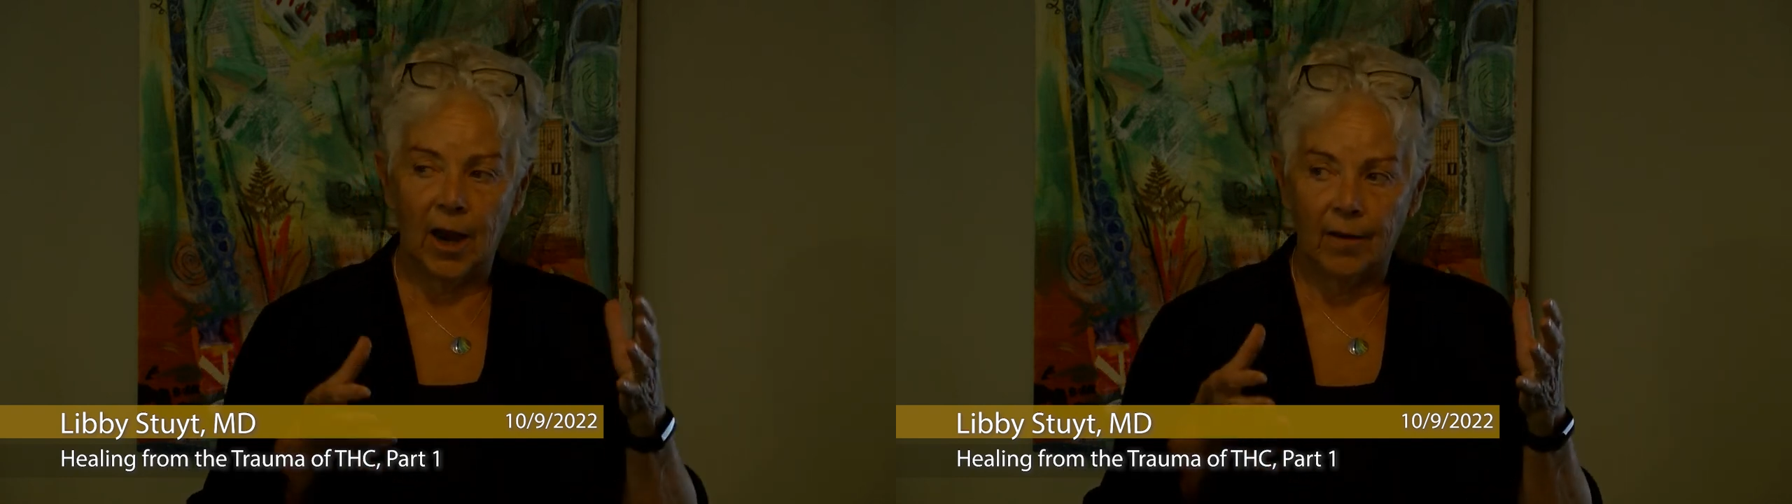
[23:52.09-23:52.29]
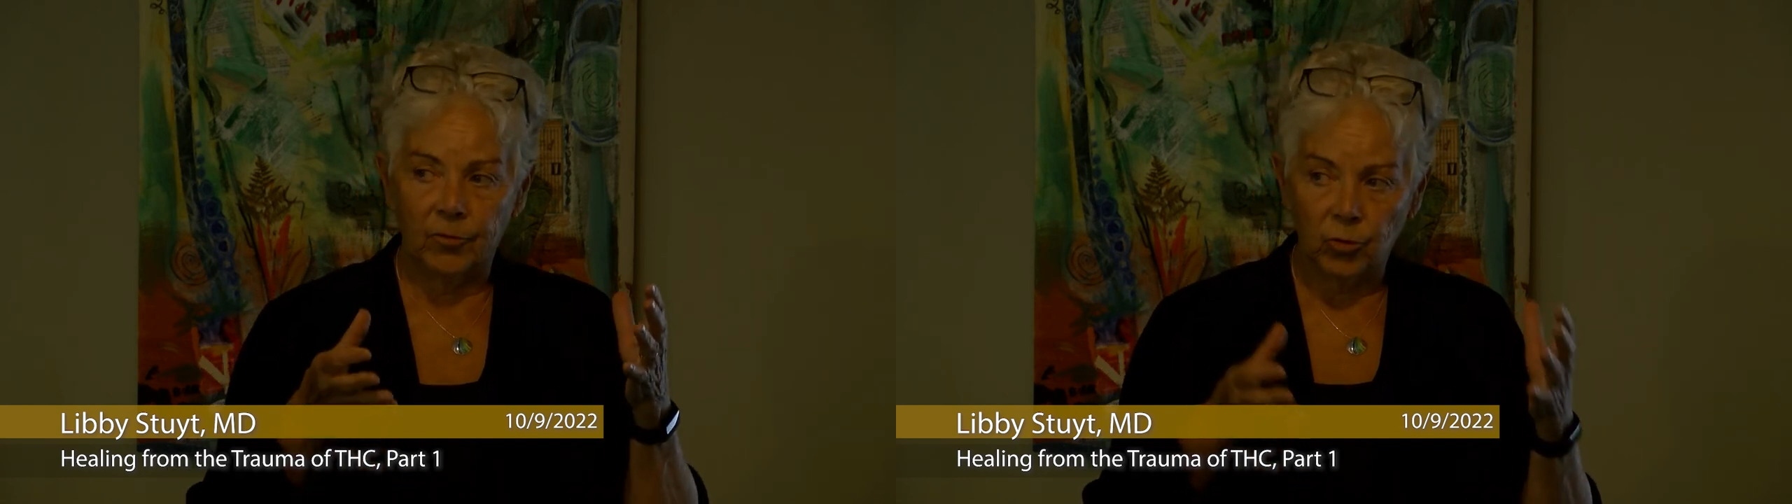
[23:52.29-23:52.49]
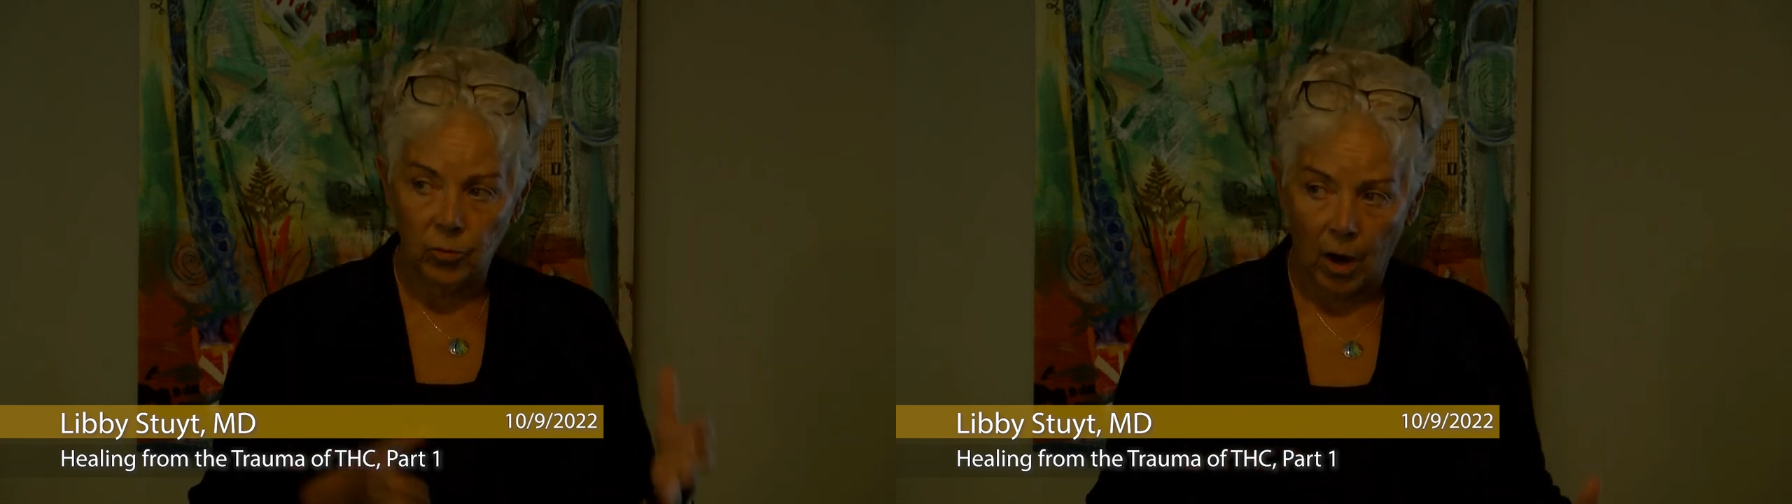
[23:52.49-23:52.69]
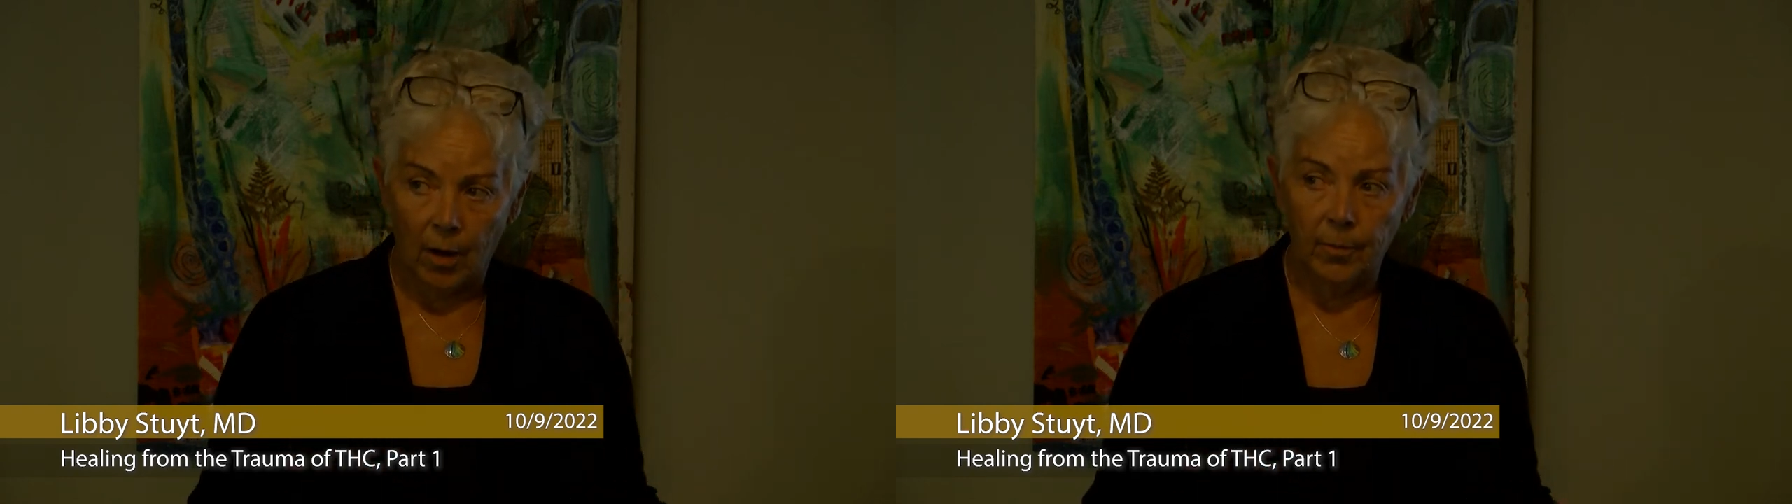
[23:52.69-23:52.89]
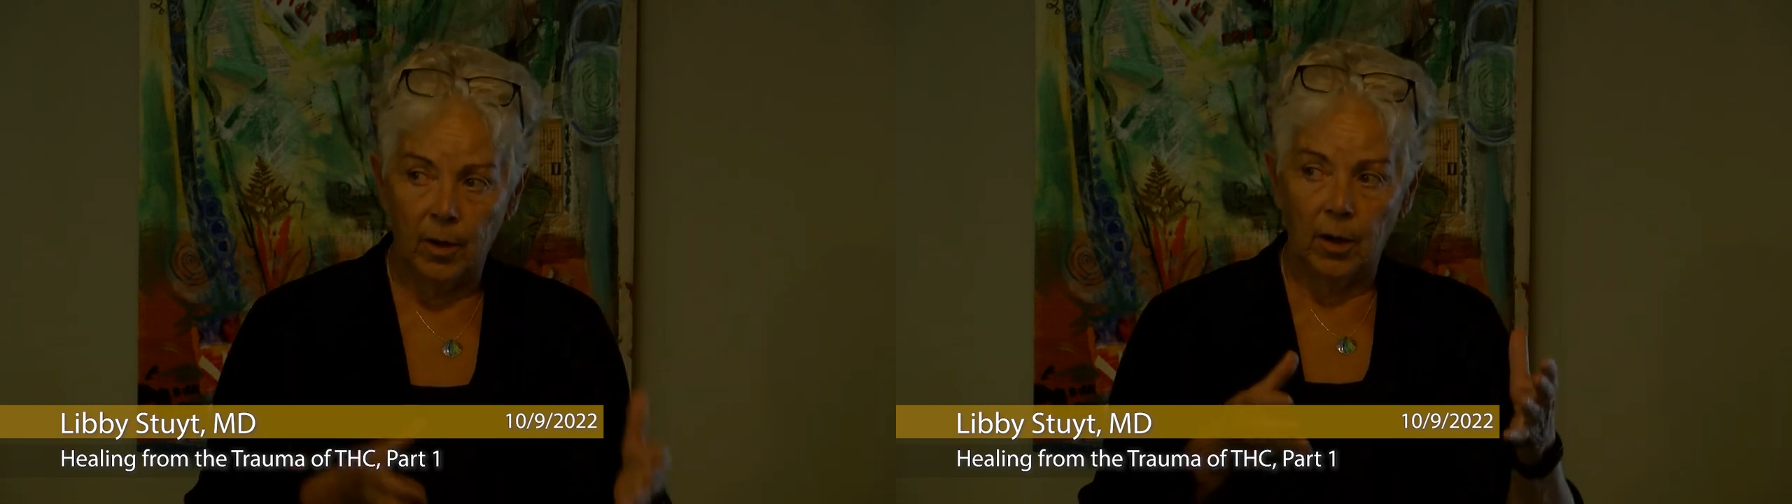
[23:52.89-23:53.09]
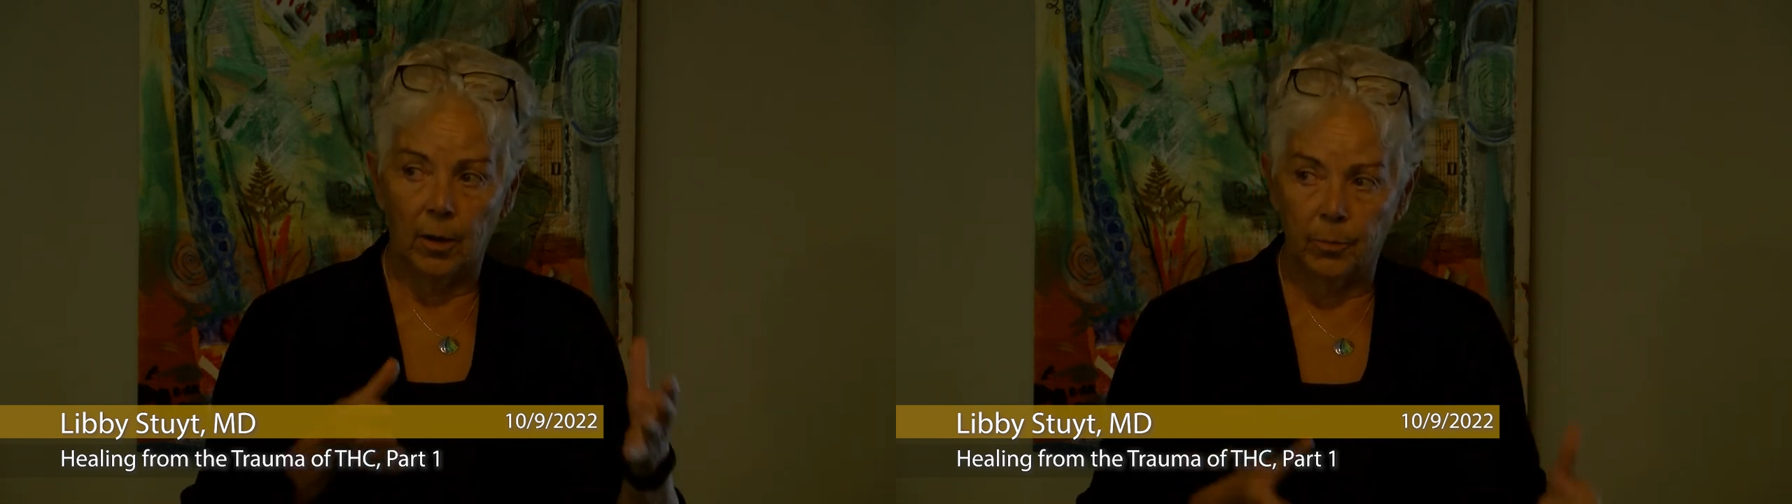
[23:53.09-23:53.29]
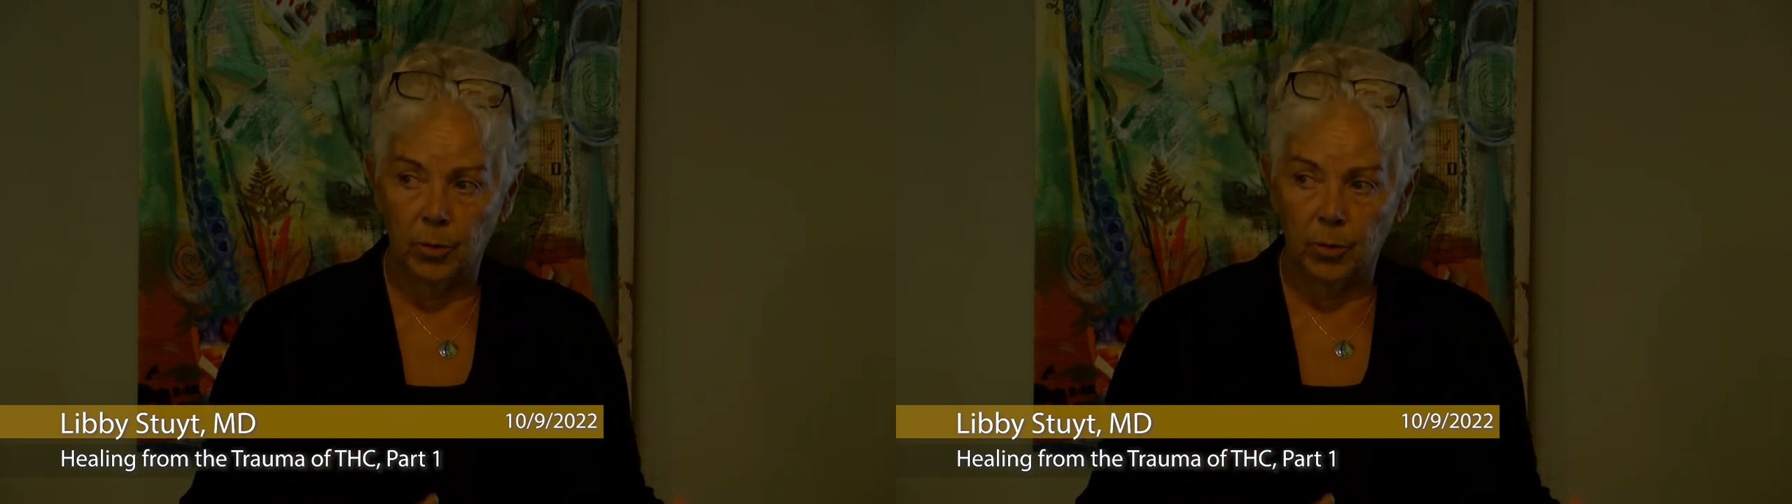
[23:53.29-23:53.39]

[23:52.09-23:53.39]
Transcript: have trauma,